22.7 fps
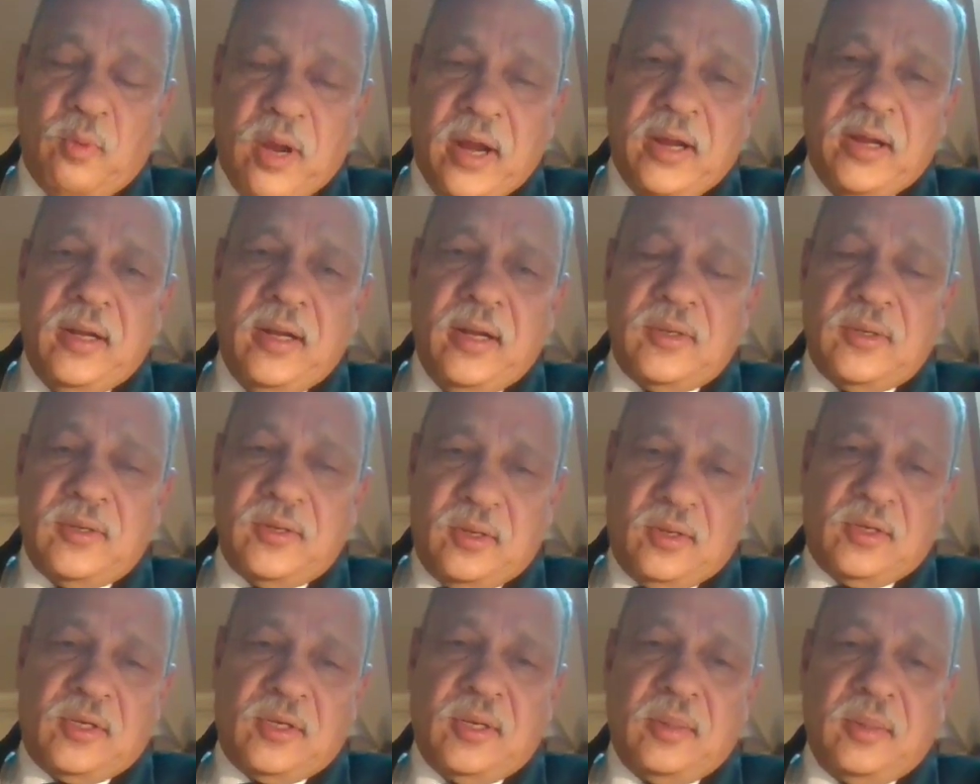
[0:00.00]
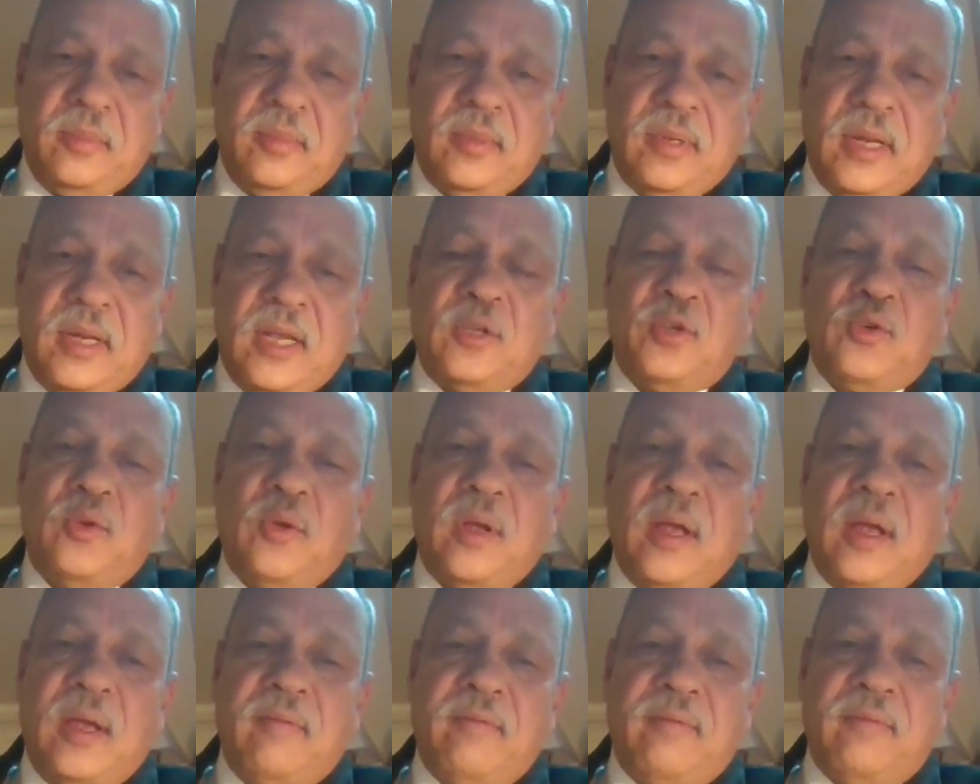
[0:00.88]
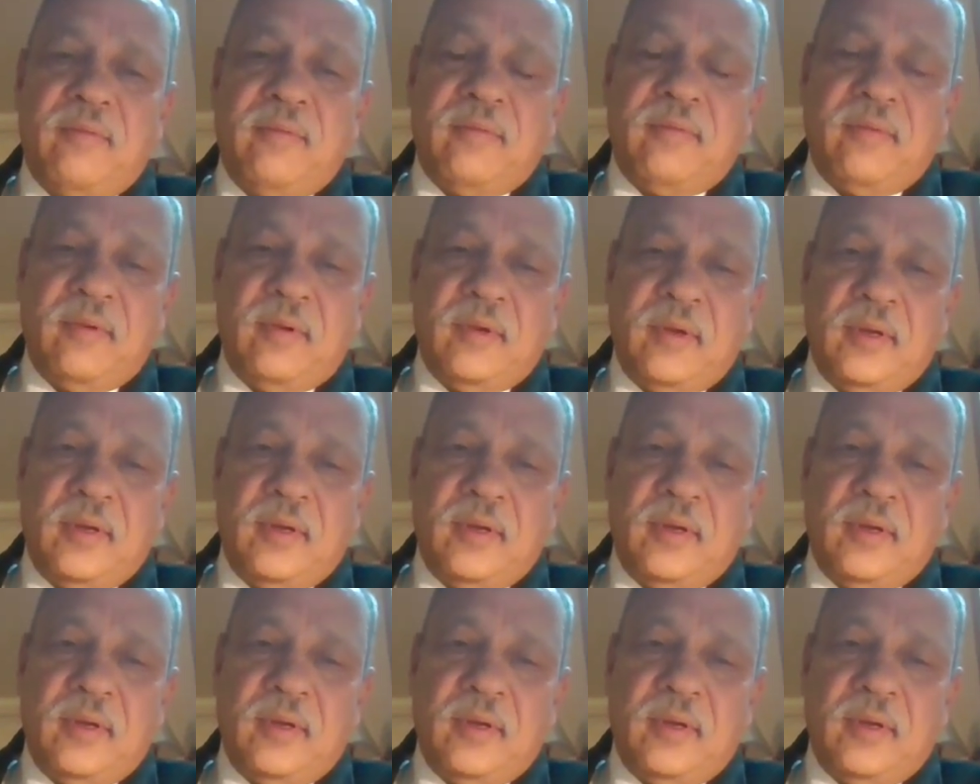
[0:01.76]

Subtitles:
wireless system has to have